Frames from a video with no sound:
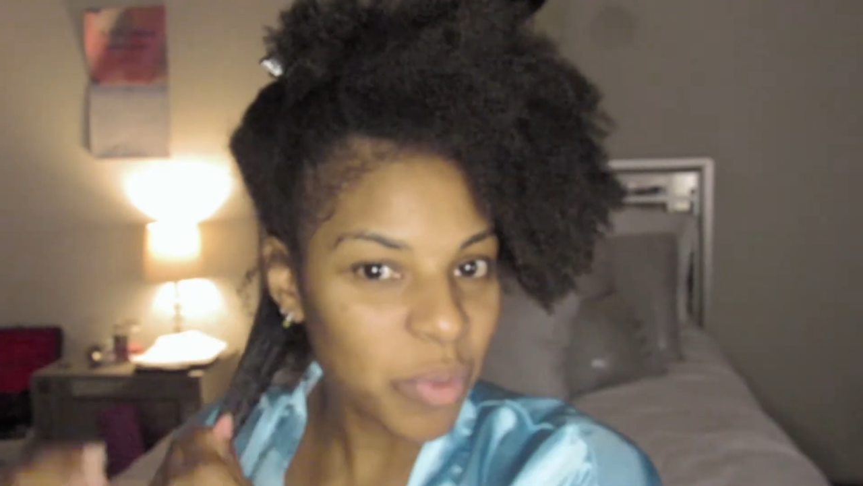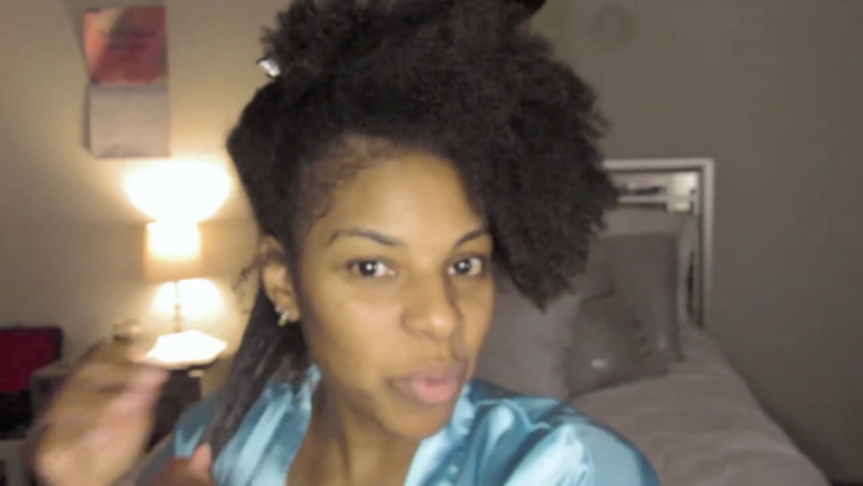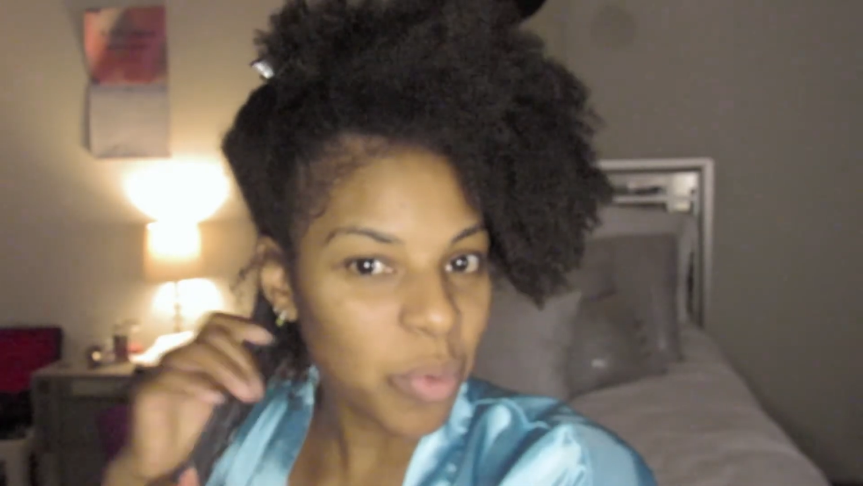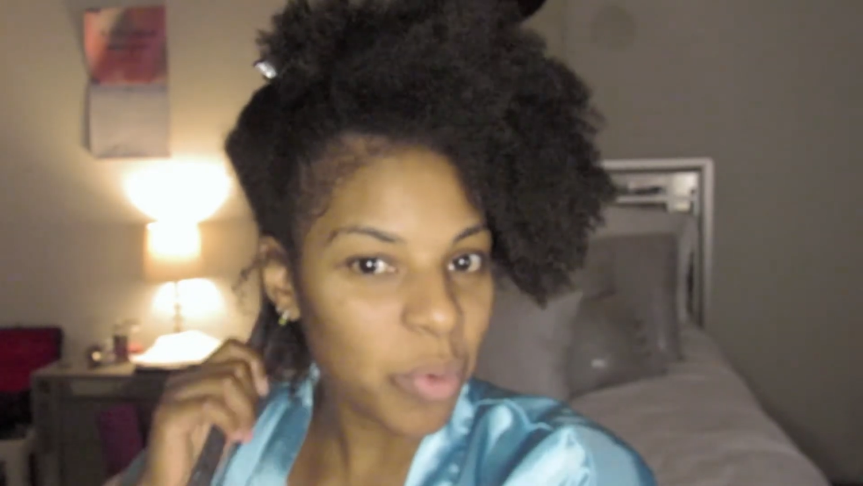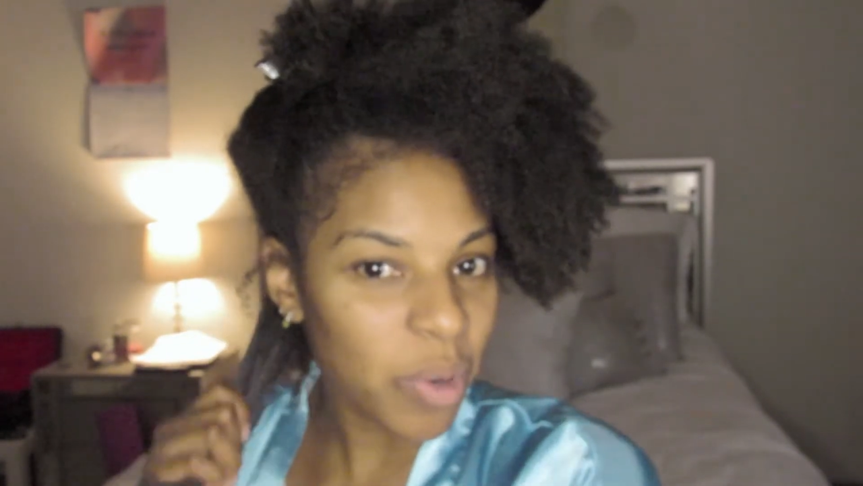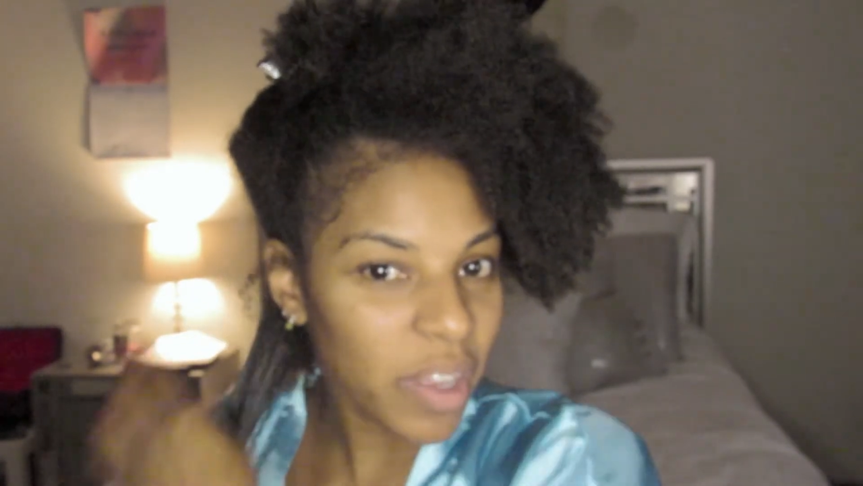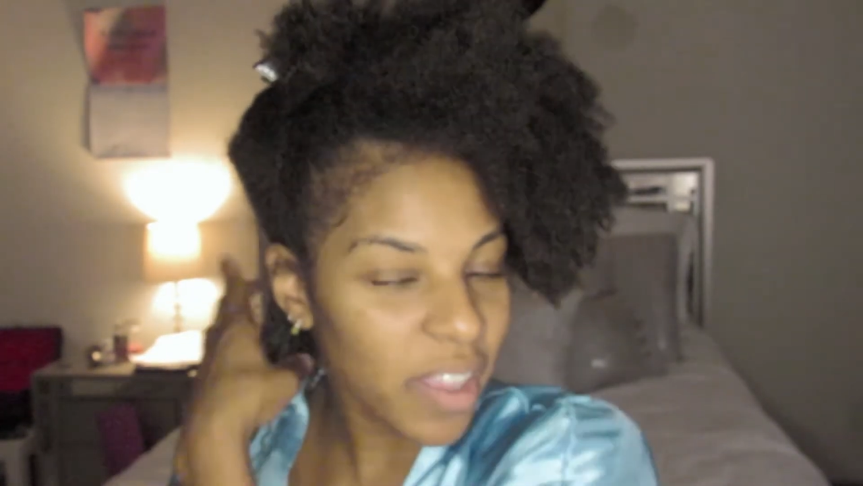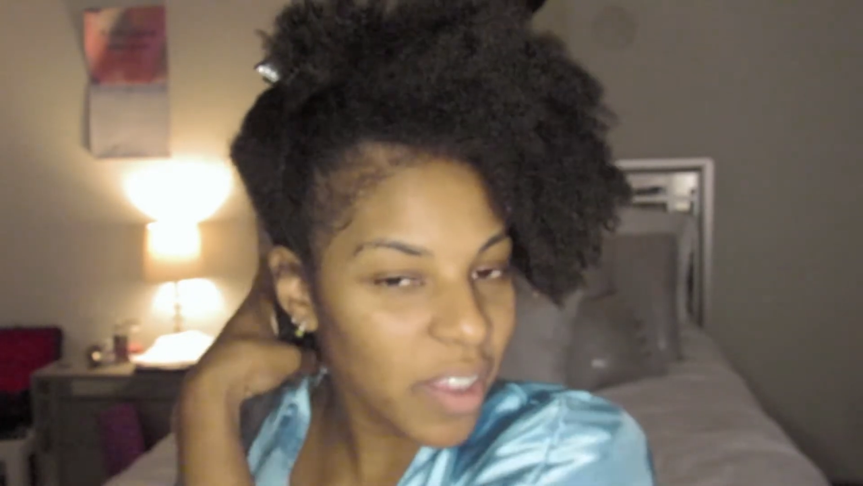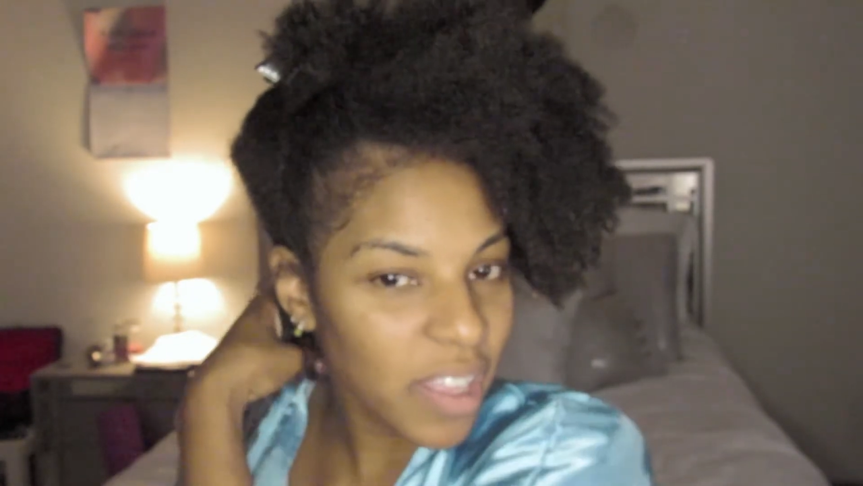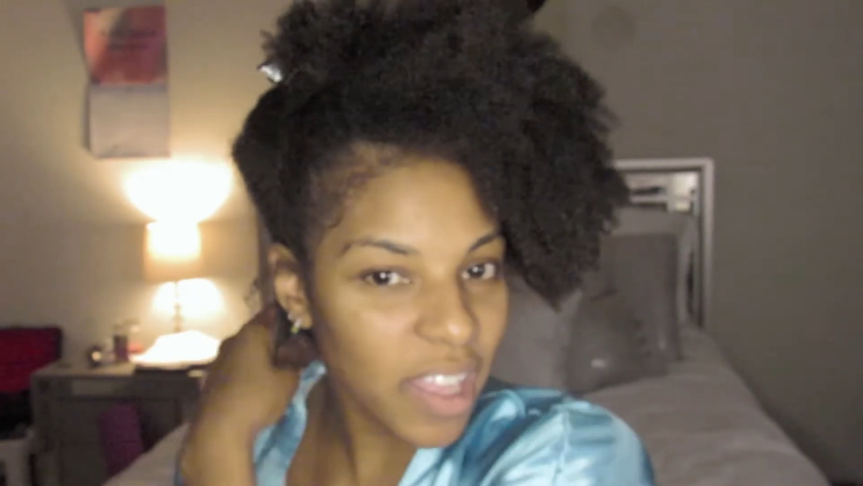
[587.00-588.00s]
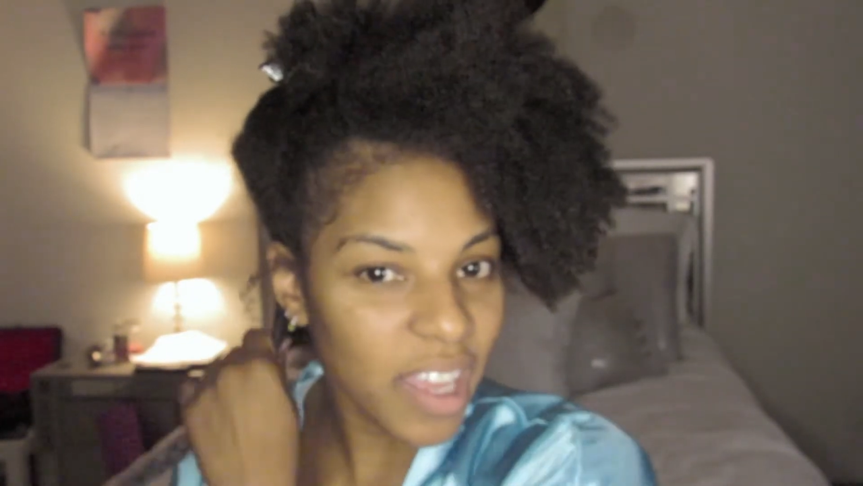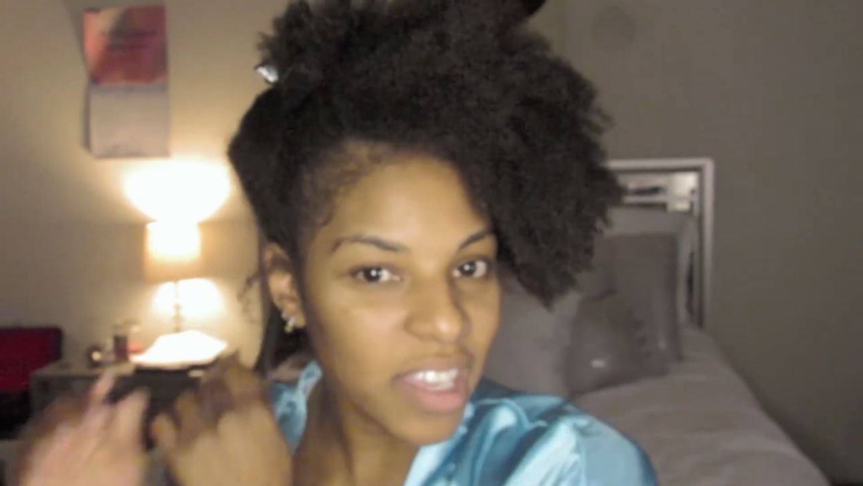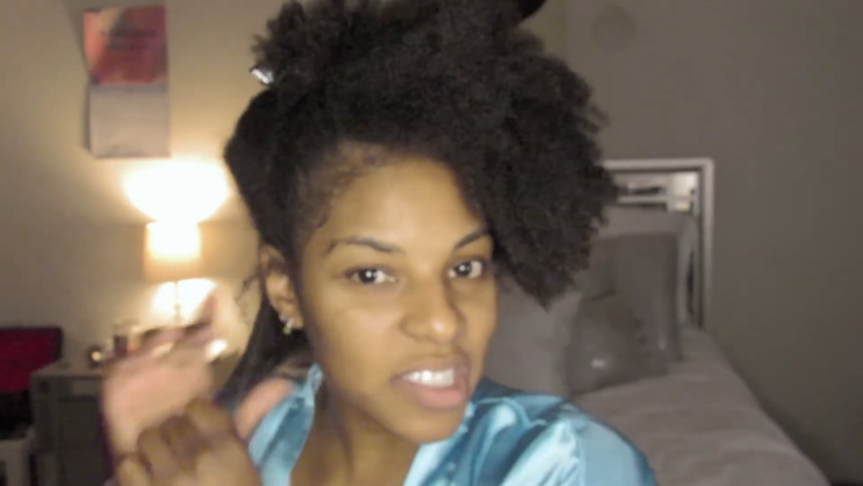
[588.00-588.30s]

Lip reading: what I